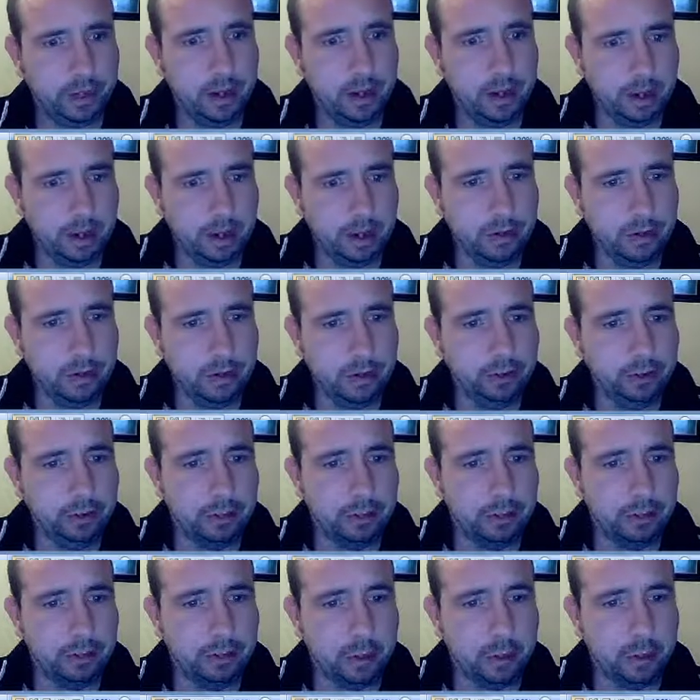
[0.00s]
Use the
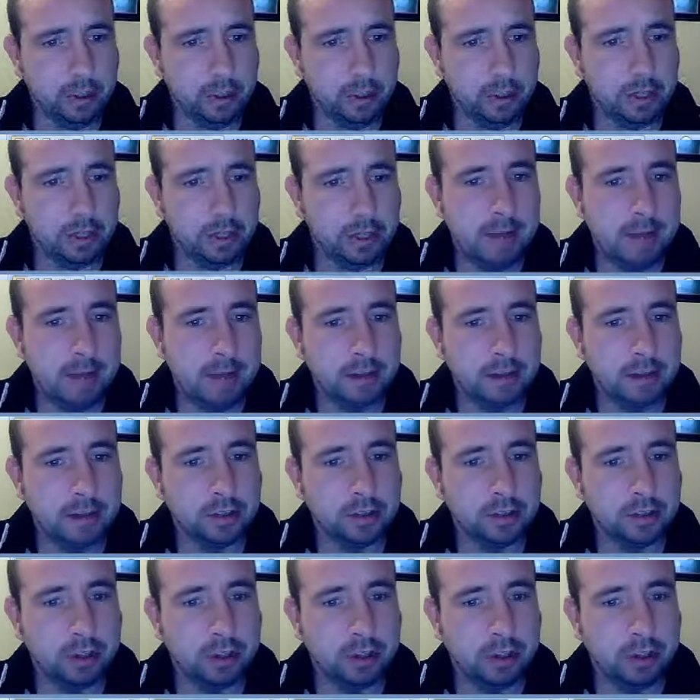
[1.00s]
push command
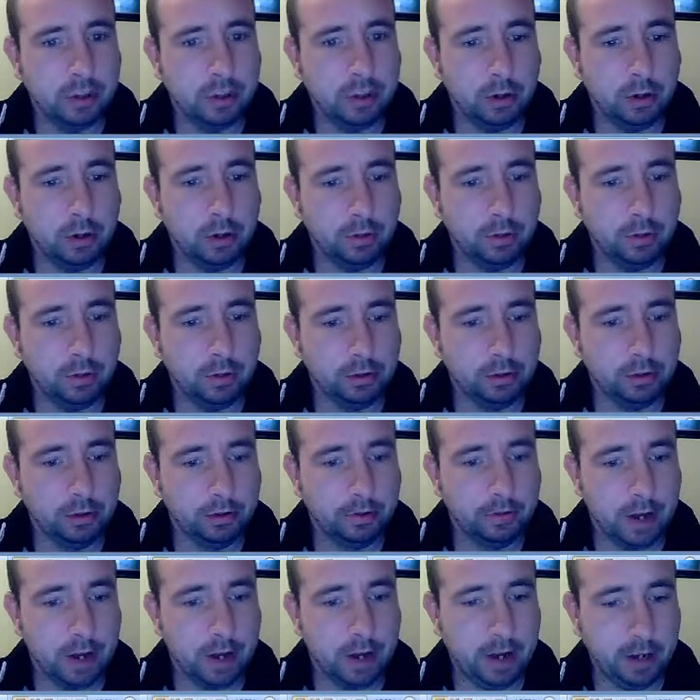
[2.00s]
to upload the
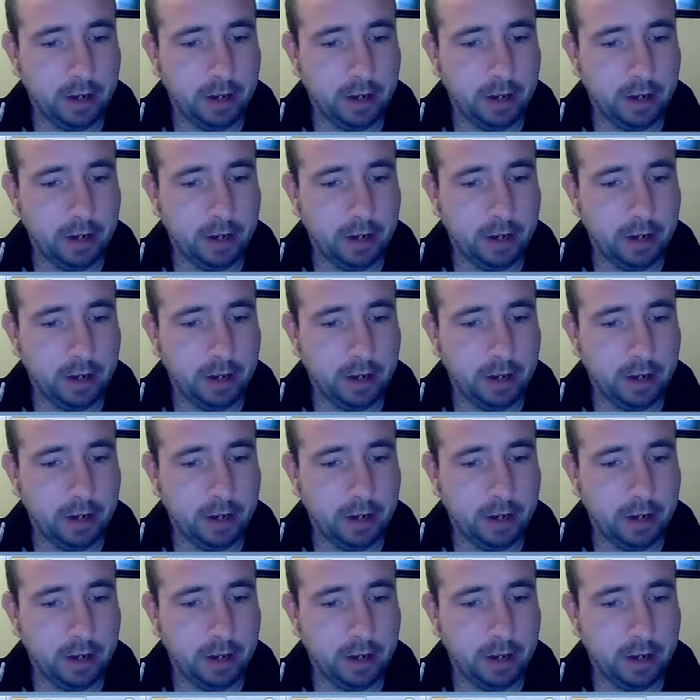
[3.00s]
file.